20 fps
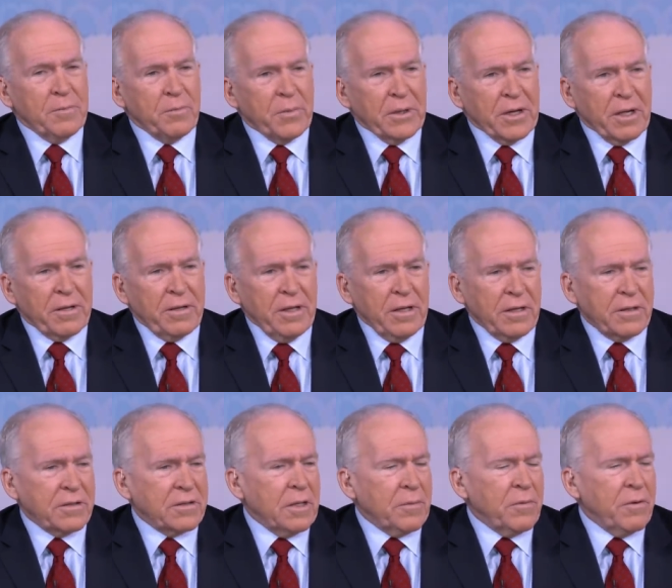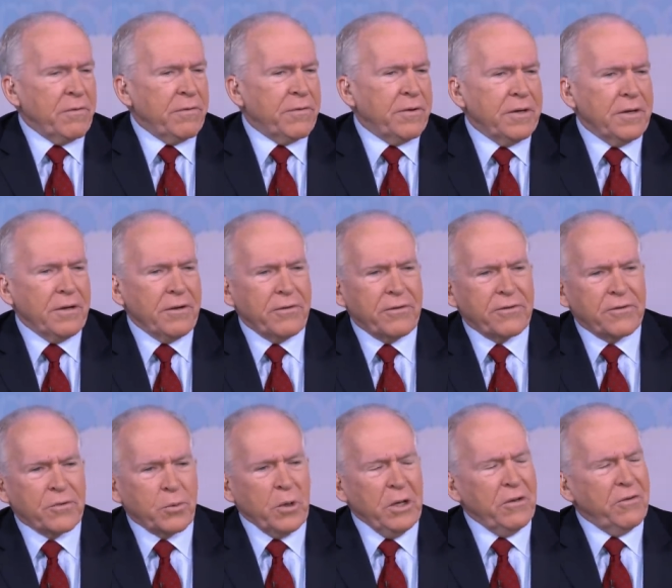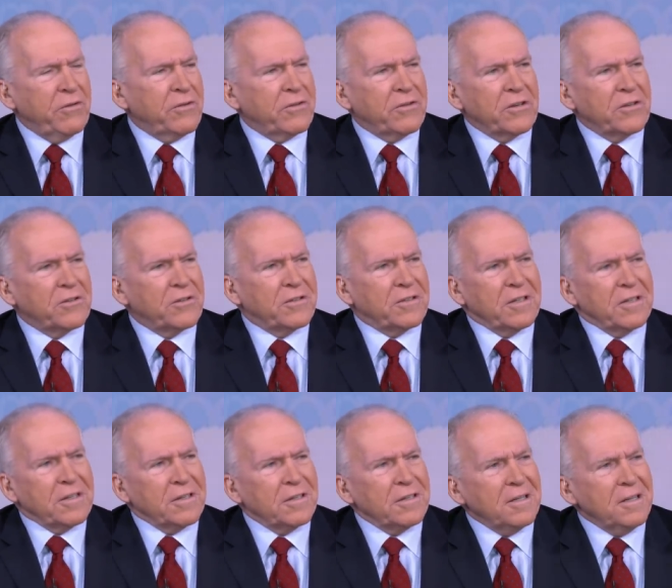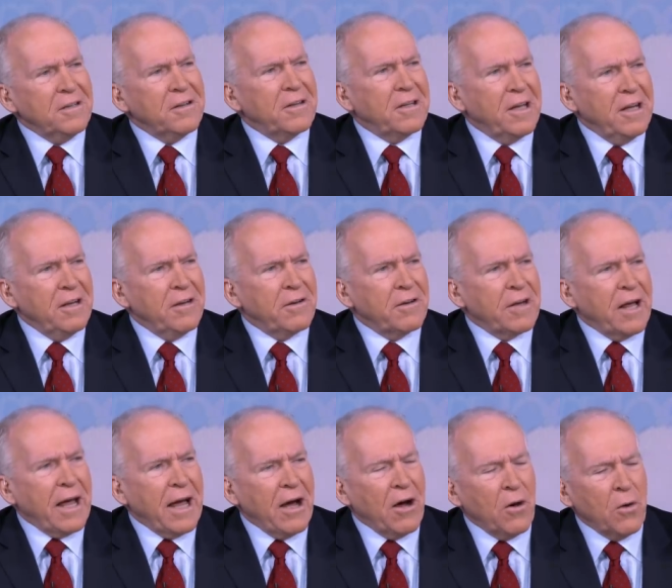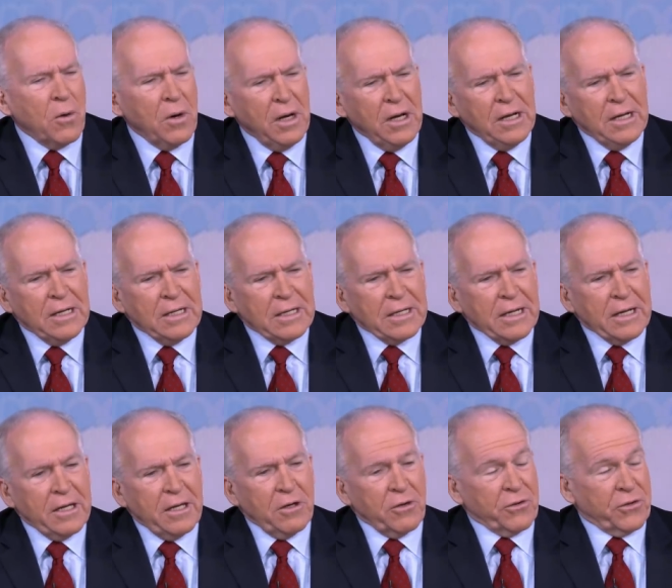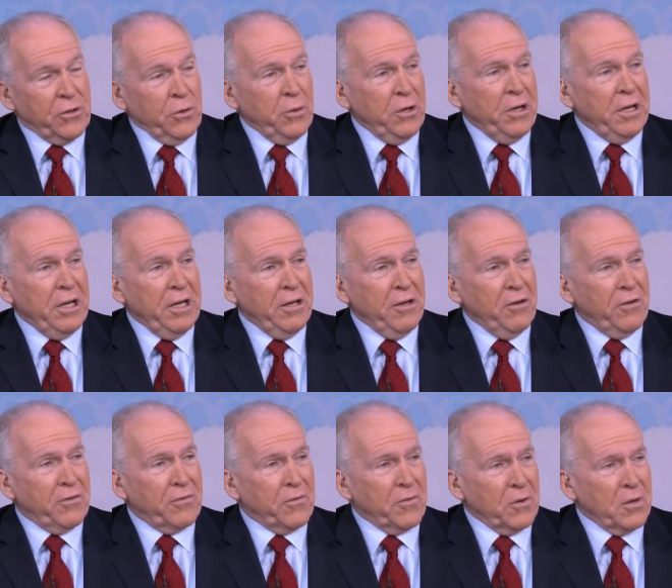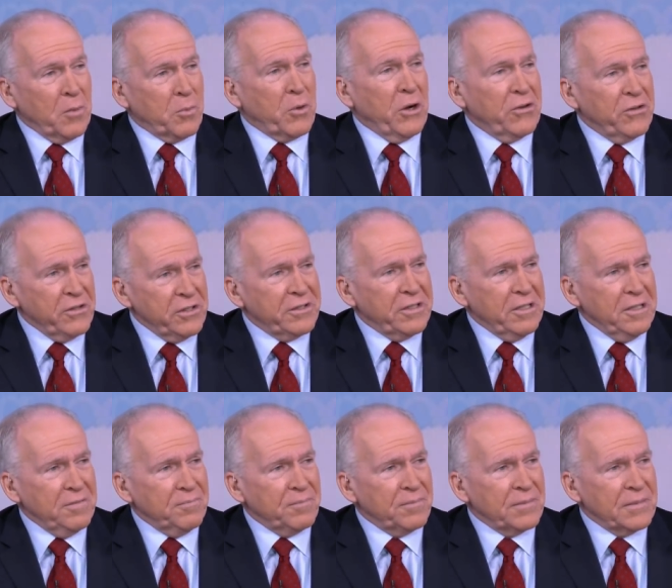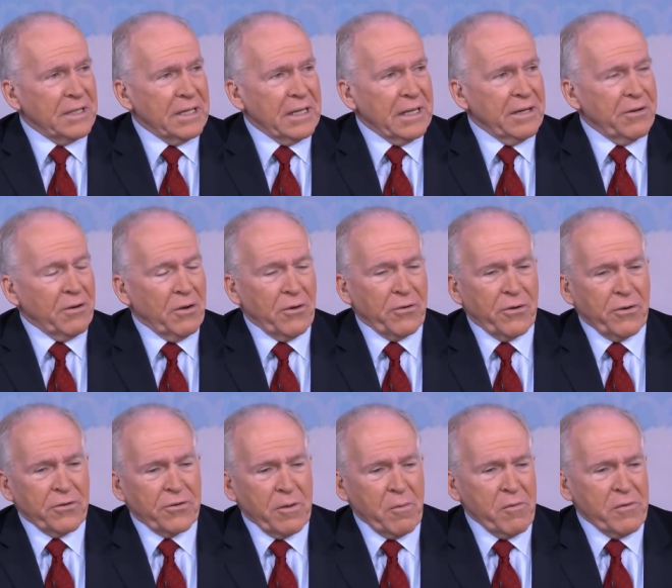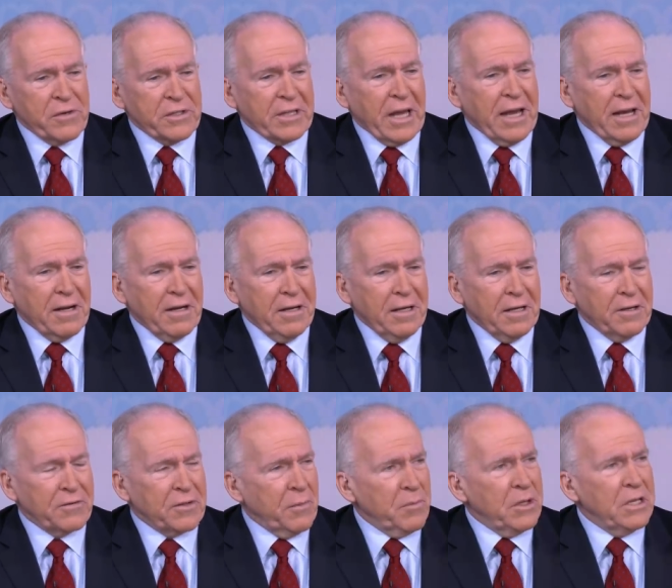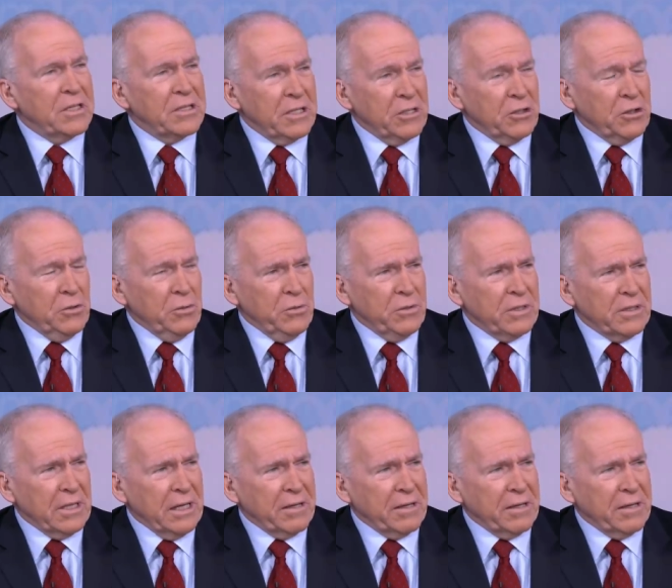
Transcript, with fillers: But I think some of his tweets just uh, indicate how ill-suited he is for the presidency, and also some of his handling of some of these issues.